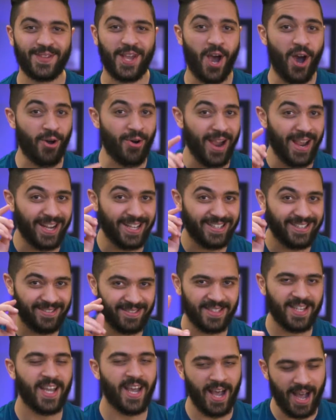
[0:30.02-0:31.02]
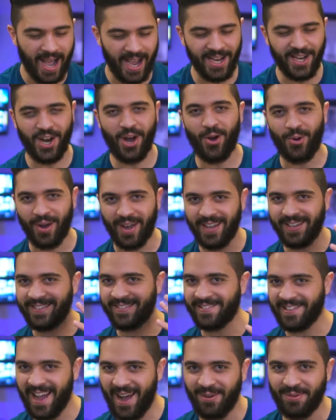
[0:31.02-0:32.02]
Alright, I know it
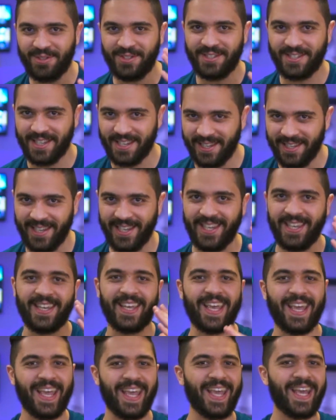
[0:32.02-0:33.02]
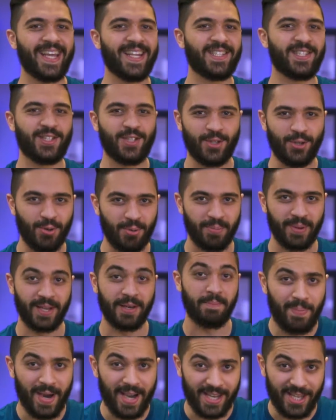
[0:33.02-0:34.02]
sounds silly and
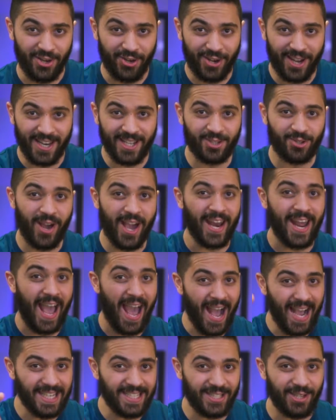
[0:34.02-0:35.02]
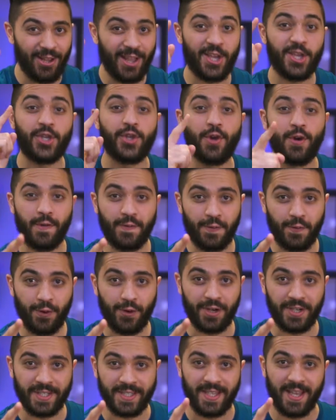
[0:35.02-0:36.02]
stupid, but you're gonna try to isolate your
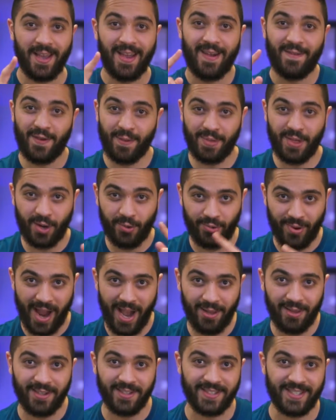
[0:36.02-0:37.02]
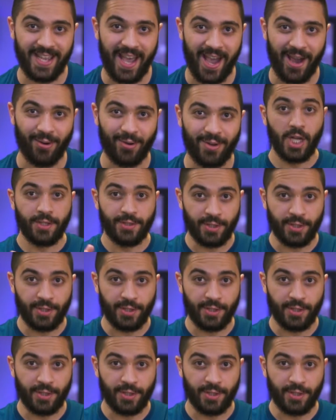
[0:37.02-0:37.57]
voice from the growling sound.